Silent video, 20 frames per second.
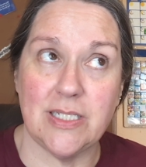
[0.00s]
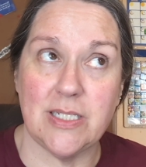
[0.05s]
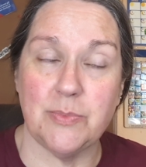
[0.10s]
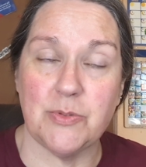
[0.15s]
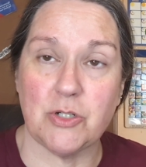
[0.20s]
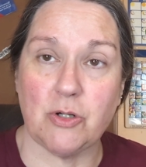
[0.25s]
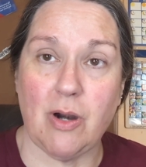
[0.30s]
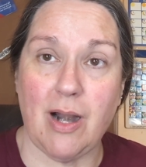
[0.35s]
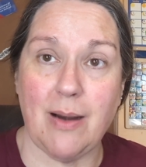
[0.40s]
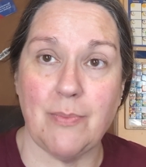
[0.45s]

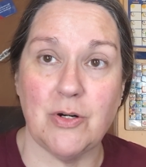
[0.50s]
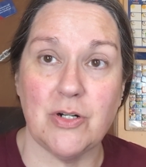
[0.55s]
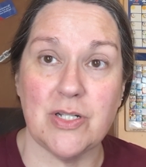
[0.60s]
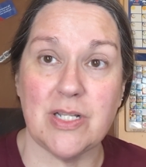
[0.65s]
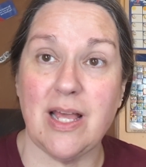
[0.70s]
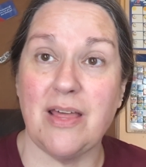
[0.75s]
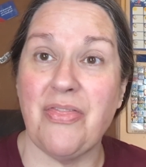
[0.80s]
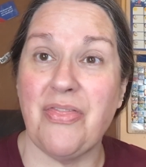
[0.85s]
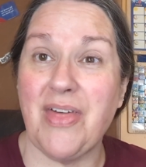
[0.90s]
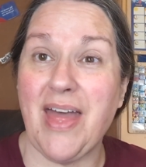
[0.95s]
subscribers.
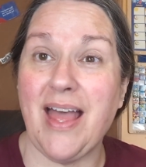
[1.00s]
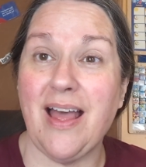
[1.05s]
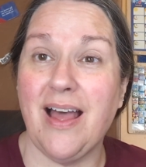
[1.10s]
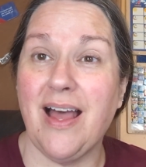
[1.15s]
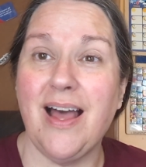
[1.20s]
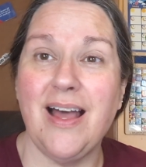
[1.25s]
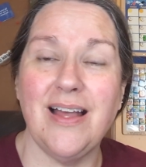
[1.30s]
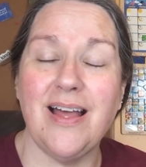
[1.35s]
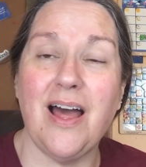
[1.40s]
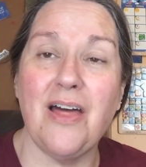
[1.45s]

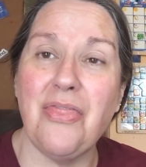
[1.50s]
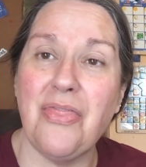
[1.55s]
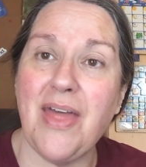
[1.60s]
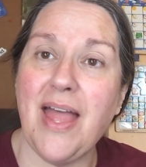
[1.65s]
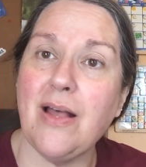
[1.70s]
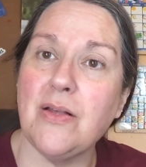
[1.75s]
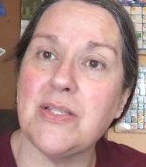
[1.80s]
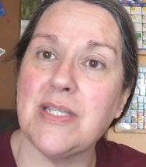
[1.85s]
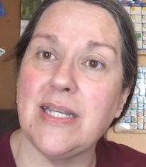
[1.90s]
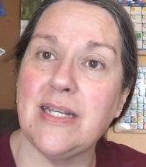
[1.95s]

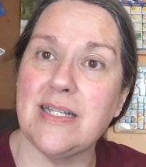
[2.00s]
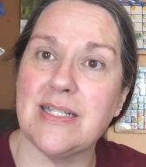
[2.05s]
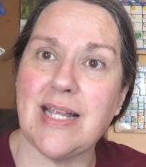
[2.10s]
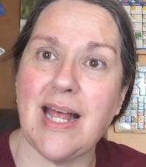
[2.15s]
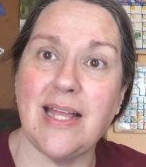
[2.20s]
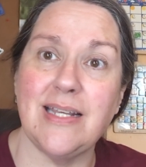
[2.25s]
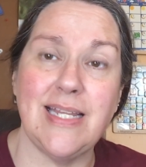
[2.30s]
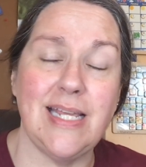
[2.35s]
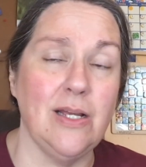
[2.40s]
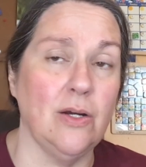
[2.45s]
1,000 is
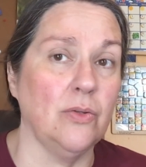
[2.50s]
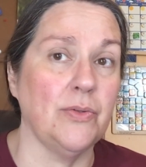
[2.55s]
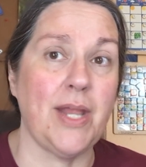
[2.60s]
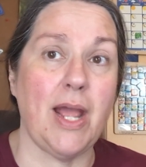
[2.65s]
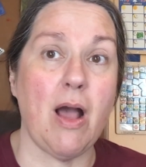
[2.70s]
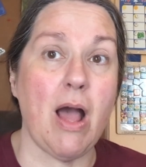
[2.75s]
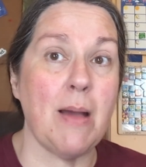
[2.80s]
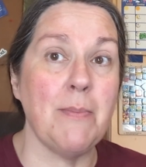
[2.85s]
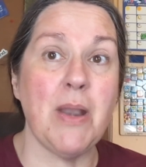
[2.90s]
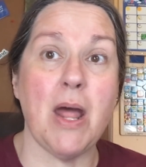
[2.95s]
ideal.
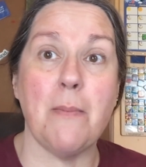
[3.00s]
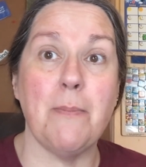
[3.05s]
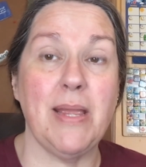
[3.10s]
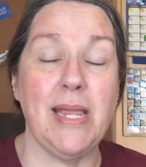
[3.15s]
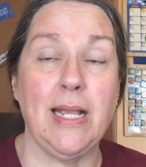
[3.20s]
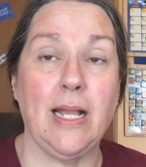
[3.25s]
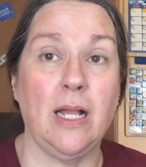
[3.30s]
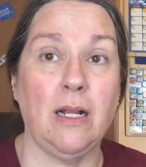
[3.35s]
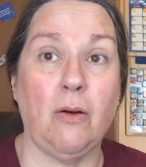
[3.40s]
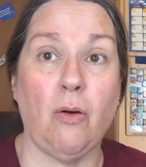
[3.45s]
Now, I'm not
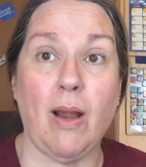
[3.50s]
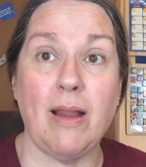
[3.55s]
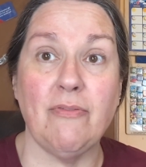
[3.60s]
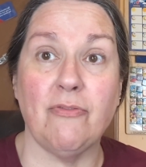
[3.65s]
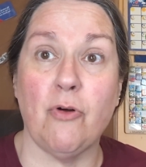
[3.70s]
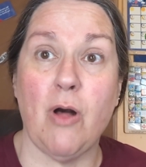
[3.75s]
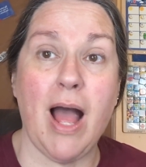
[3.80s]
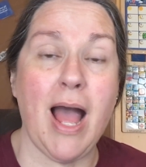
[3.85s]
being ungrateful.